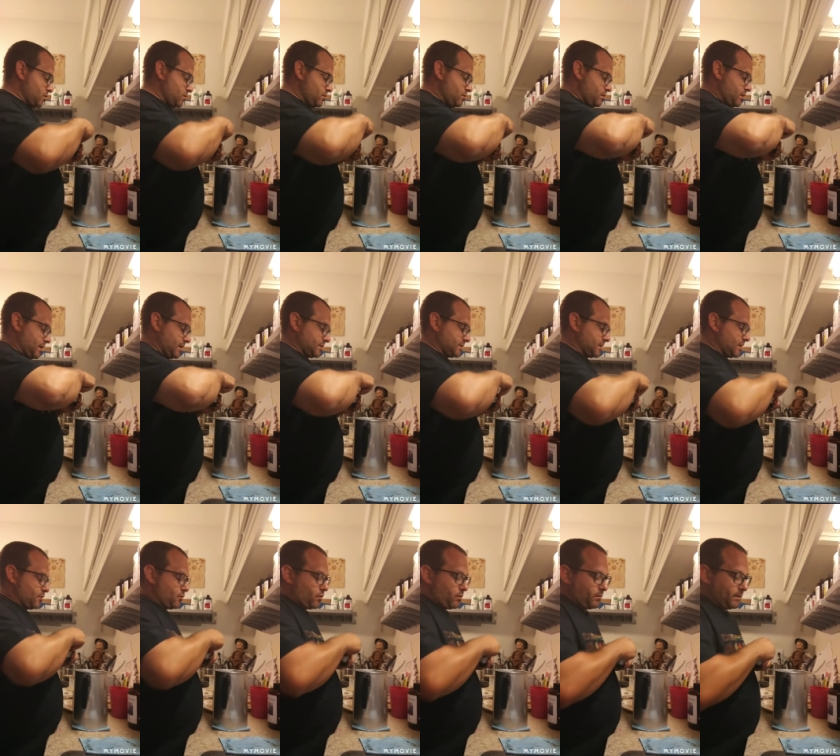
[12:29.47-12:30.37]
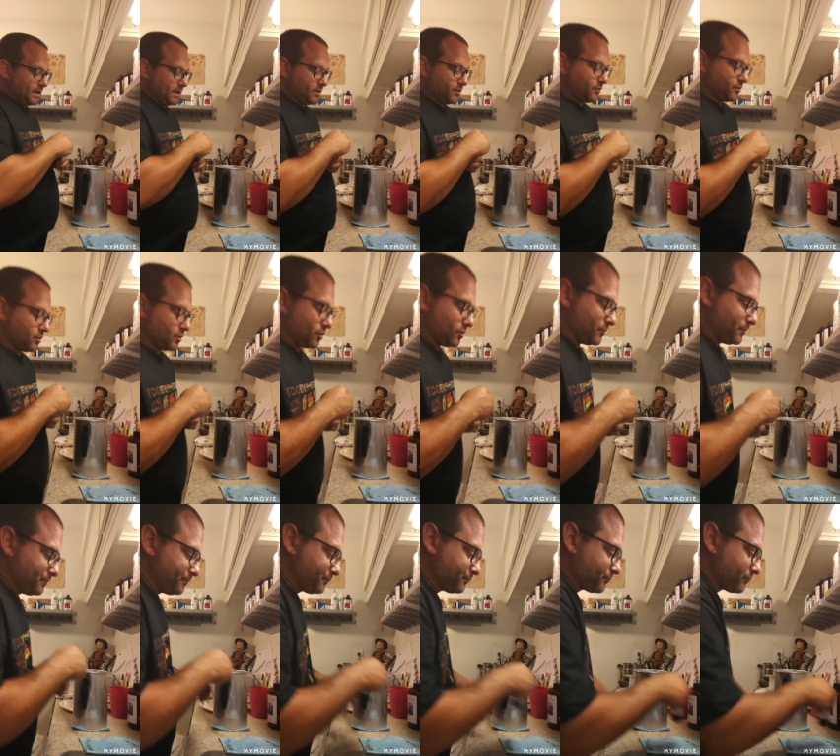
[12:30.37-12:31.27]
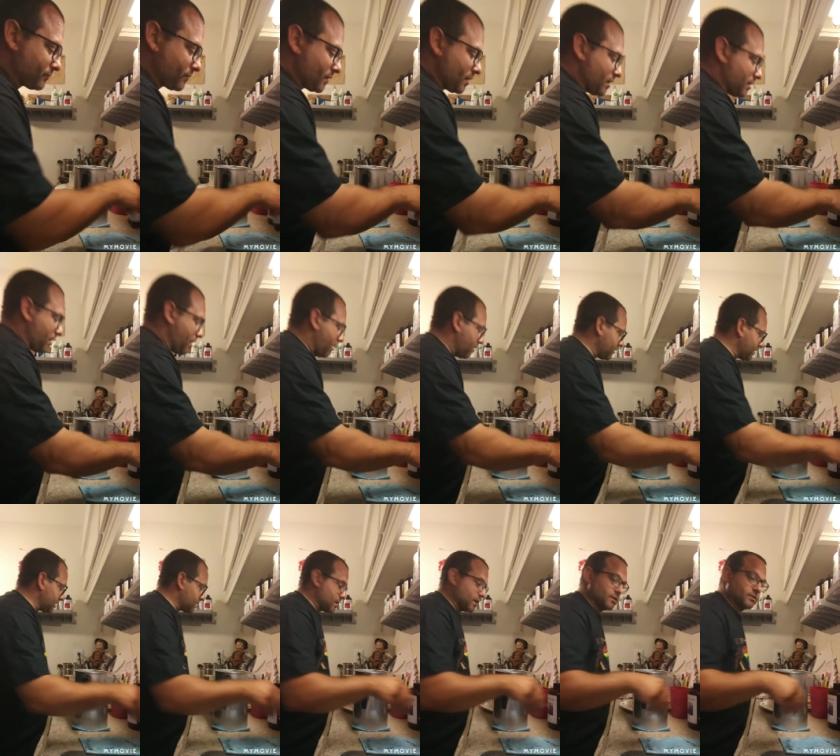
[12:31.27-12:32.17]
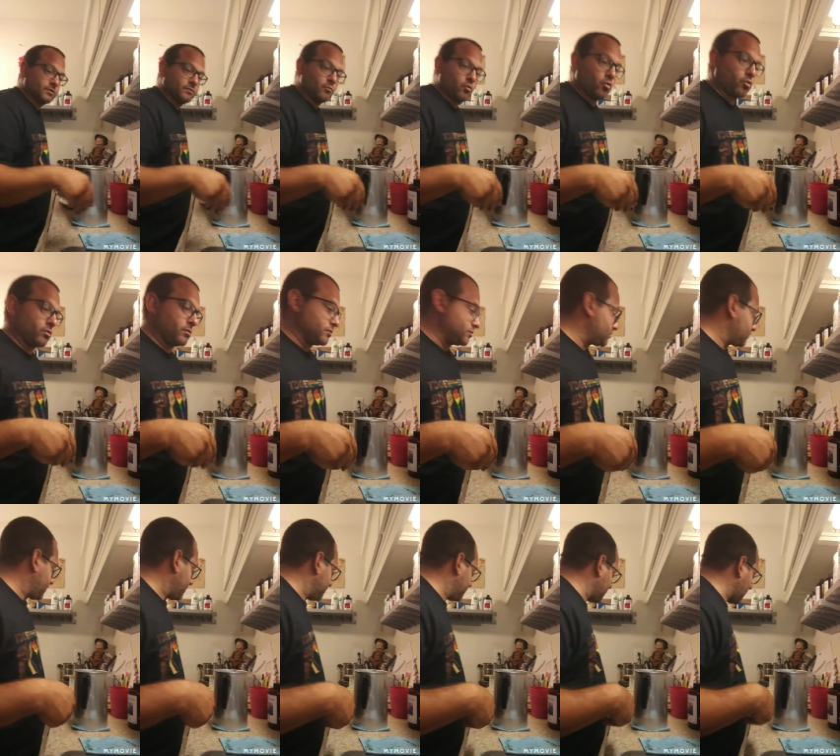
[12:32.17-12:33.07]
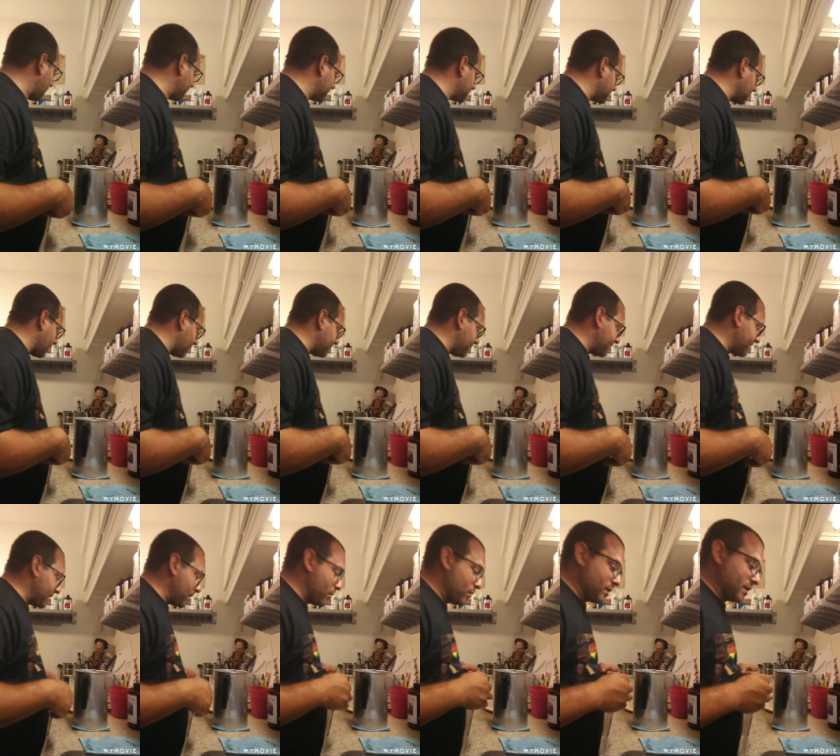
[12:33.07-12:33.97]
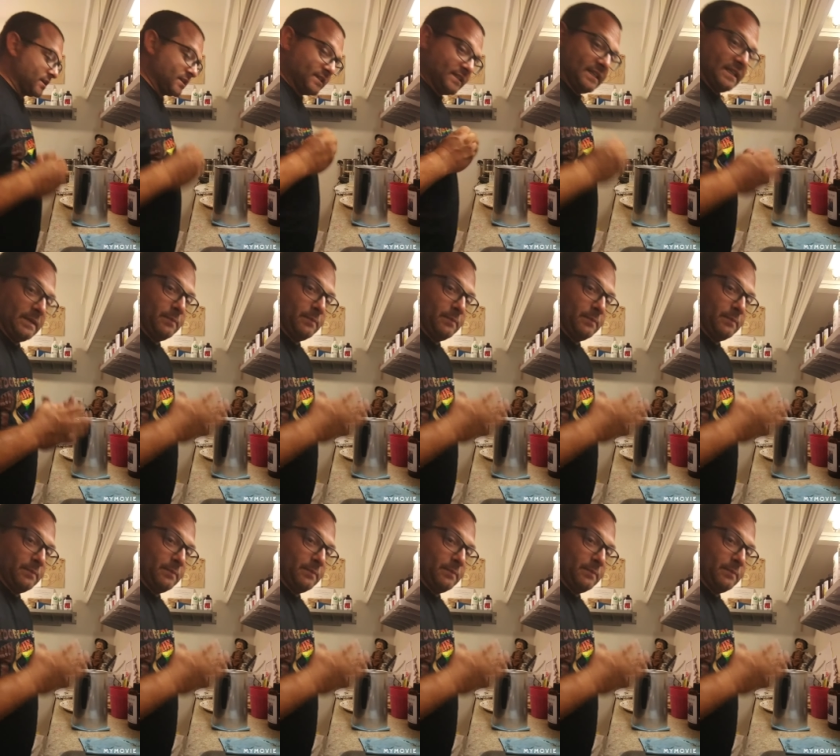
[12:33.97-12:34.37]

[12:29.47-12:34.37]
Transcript: Like I said, normally I do 2. I'll get custom orders from time to time that they want a deep